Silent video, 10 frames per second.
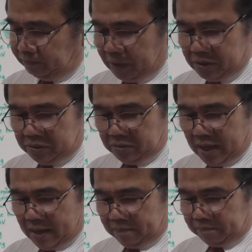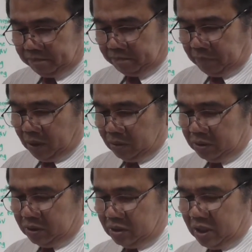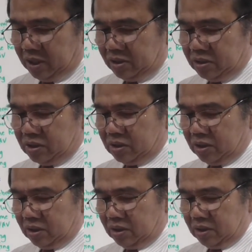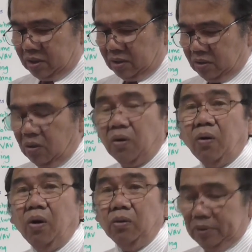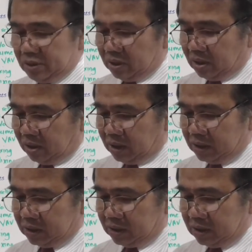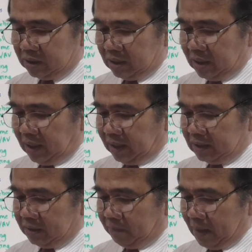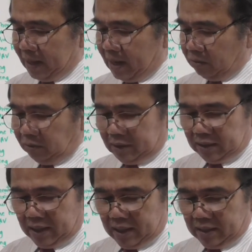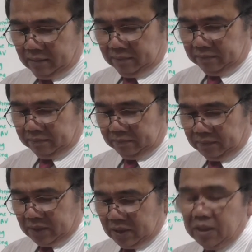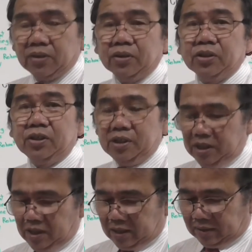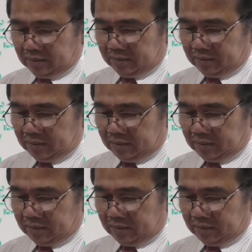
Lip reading: pressure drop. Velocity changes always occurs at supply outlet and return inlet.